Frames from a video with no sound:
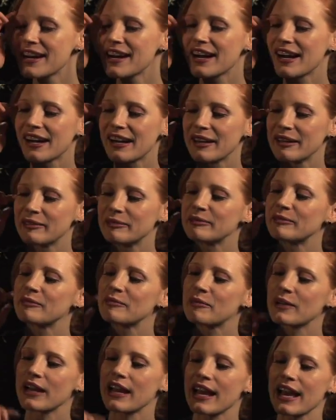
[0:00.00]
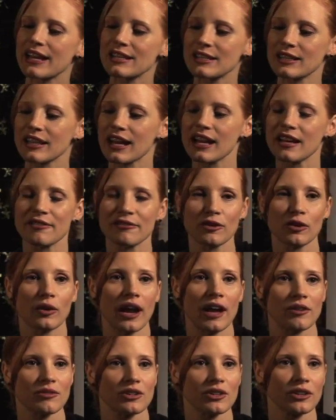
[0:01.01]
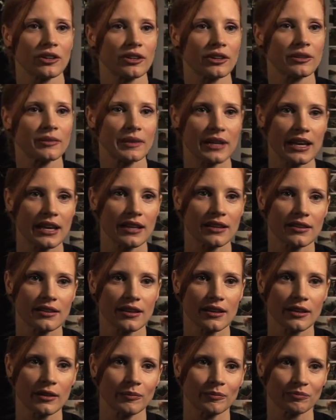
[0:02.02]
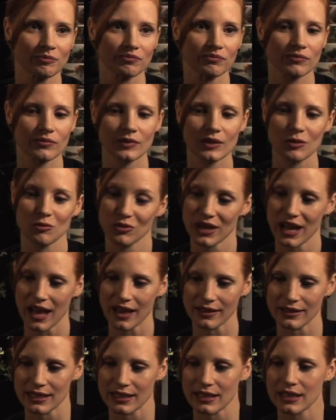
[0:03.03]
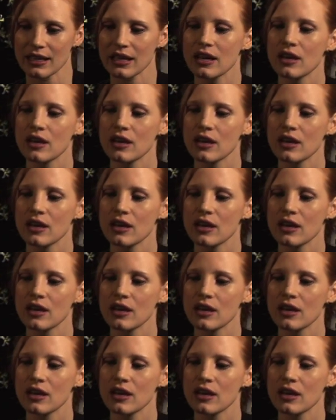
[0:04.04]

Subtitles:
But I had to kind of ground her in reality.